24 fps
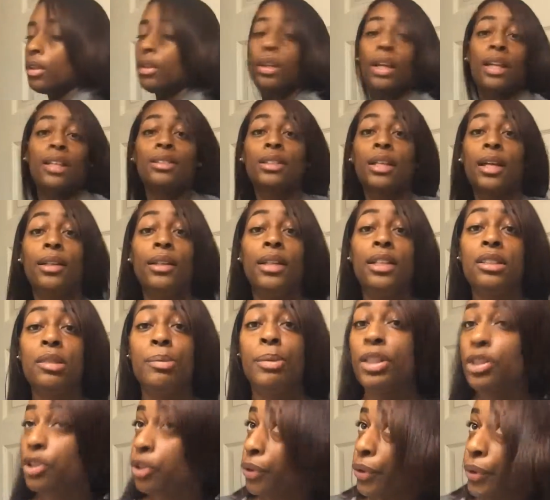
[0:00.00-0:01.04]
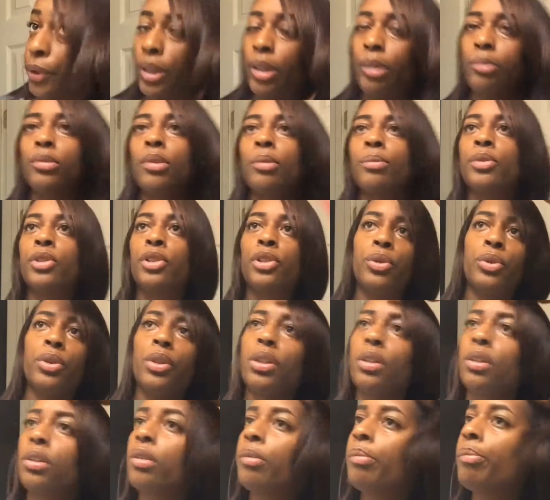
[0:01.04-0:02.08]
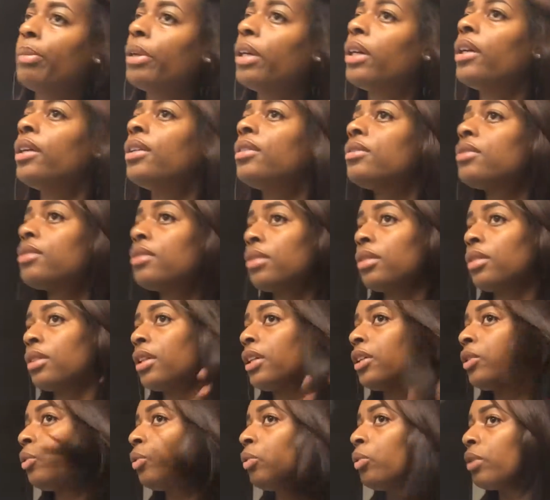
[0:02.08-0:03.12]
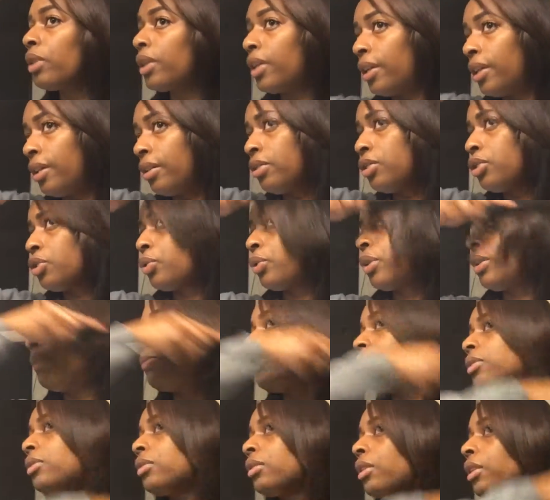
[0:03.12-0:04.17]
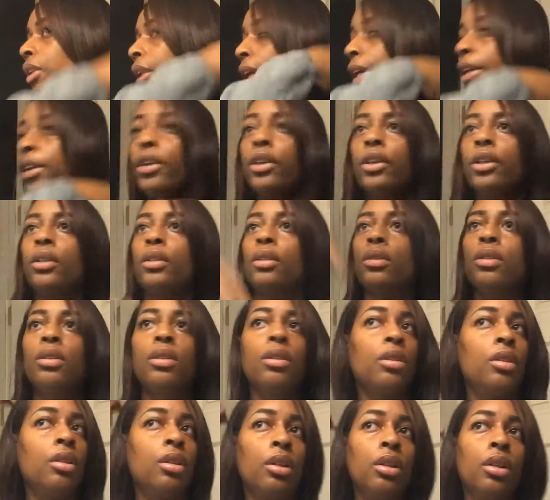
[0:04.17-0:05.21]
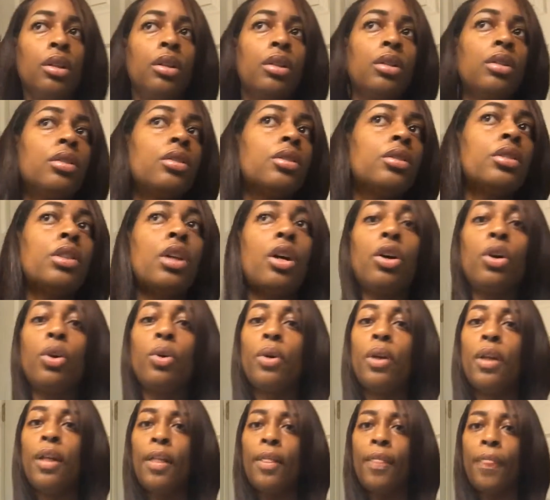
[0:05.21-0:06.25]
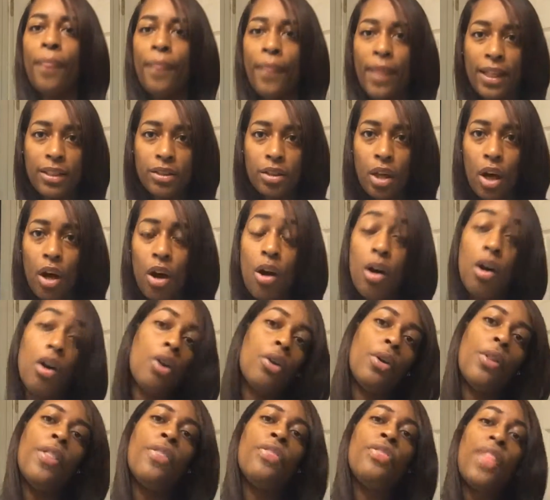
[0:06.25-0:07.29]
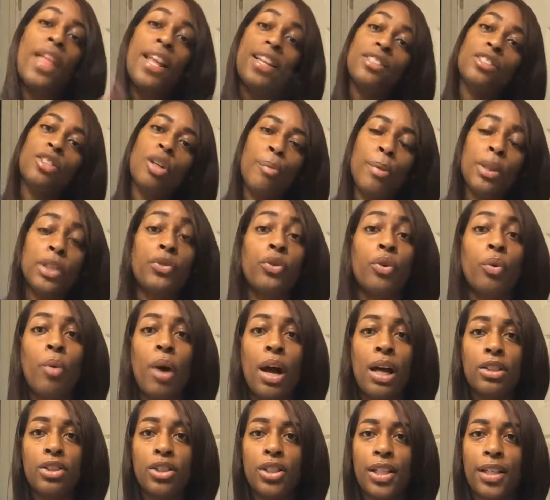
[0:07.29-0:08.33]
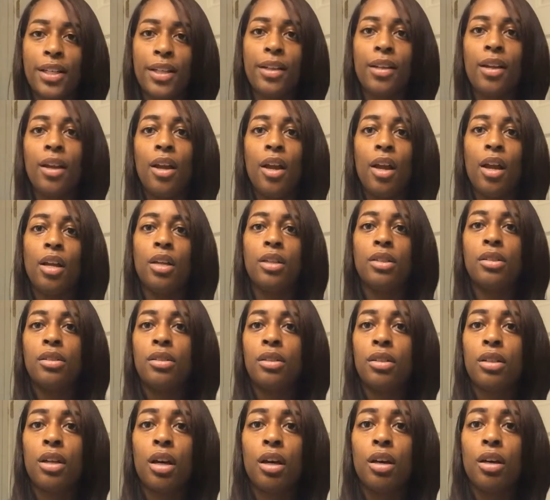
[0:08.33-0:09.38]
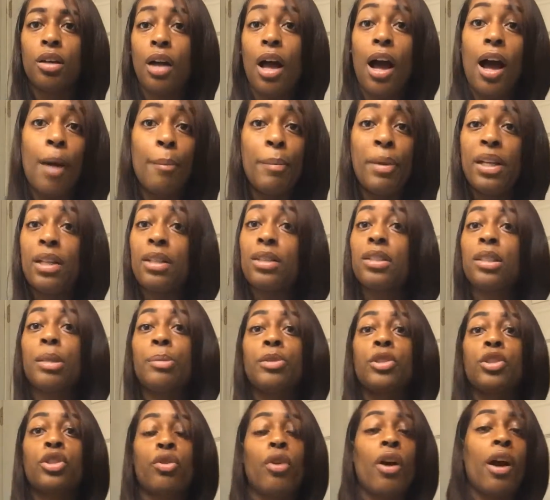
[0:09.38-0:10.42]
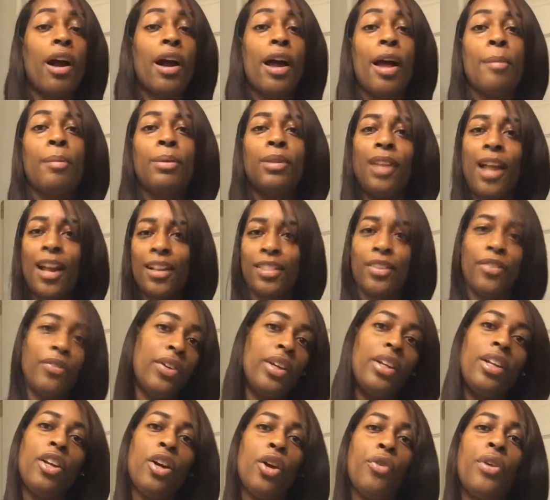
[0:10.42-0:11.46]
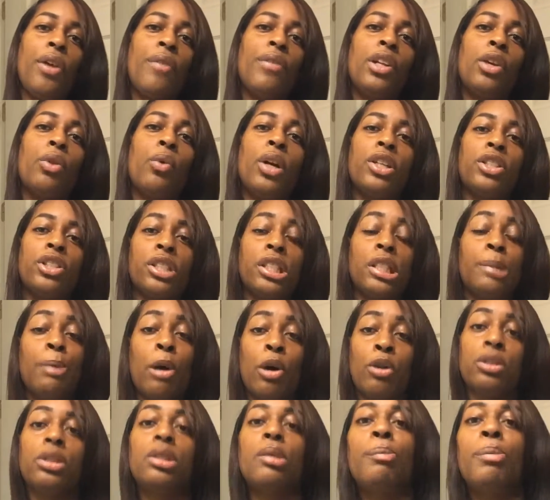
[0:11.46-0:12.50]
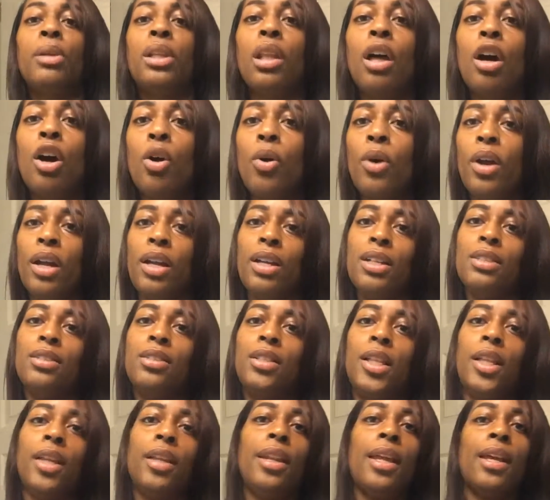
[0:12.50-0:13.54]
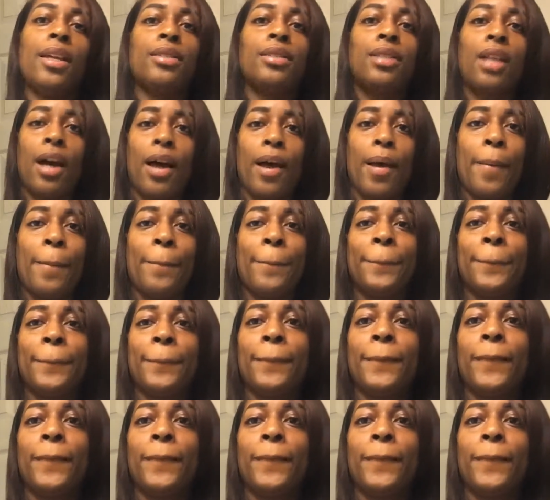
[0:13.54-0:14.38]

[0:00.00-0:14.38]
Like I said, it needs to be trimmed, I'm sure, but it will get trimmed later. So that's all. Thanks so much for watching. Comment, subscribe, like the video. If you have any questions, post them below. See you next time.